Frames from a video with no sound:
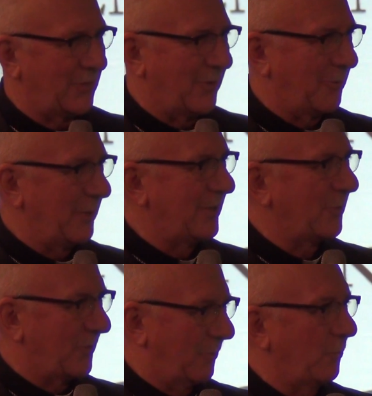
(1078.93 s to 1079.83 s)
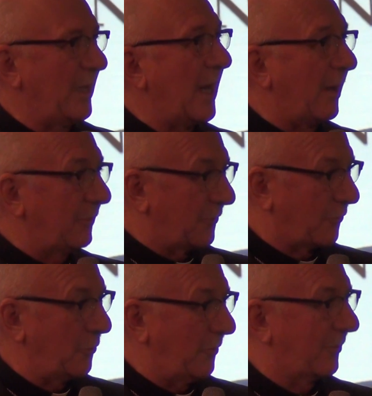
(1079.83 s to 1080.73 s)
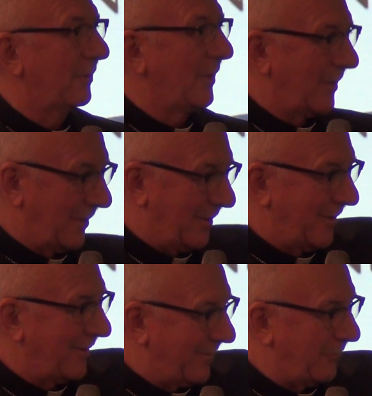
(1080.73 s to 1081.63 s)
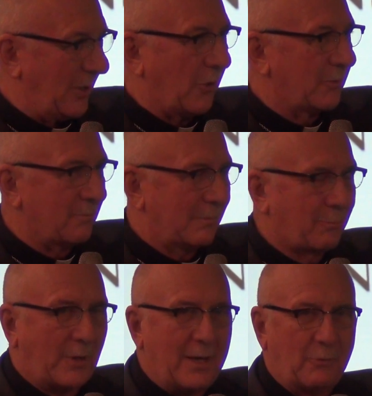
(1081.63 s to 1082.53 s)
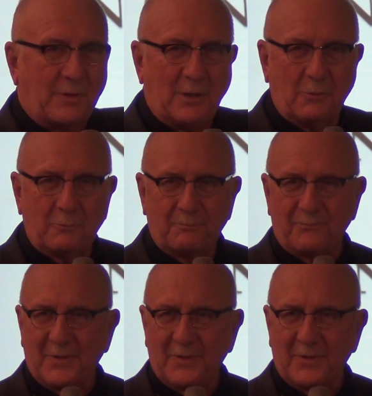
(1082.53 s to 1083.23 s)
You know, we have the truth. We don't pray with you.